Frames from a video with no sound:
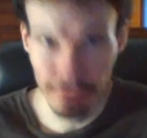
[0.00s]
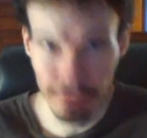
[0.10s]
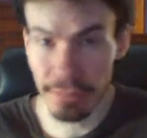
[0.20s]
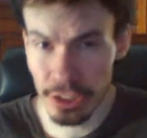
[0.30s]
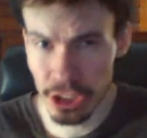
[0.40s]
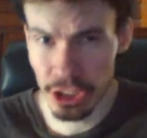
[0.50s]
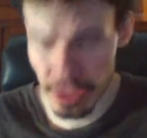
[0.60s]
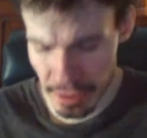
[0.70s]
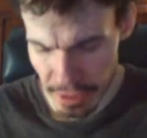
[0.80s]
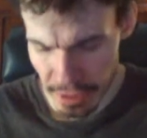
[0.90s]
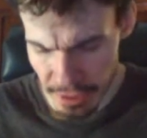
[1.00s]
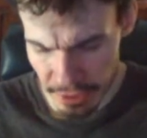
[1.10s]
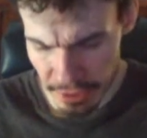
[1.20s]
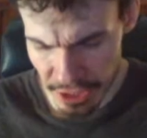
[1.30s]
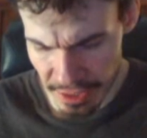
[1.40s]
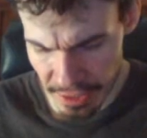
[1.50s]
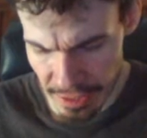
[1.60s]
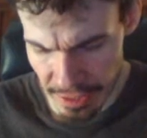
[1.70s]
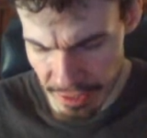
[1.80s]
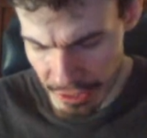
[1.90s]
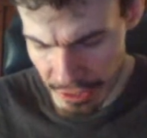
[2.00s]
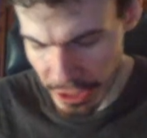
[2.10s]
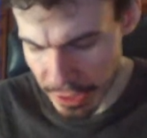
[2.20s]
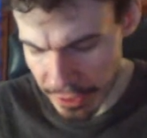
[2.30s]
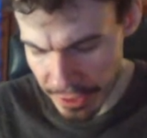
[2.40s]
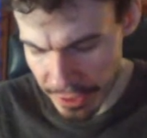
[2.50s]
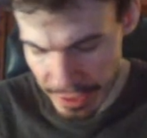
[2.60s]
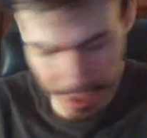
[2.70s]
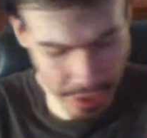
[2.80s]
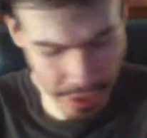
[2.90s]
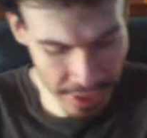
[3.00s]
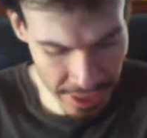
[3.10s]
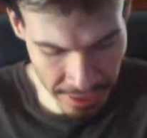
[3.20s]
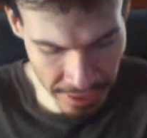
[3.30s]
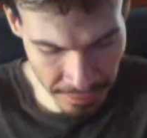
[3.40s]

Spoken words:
function, such as the color, the guardian,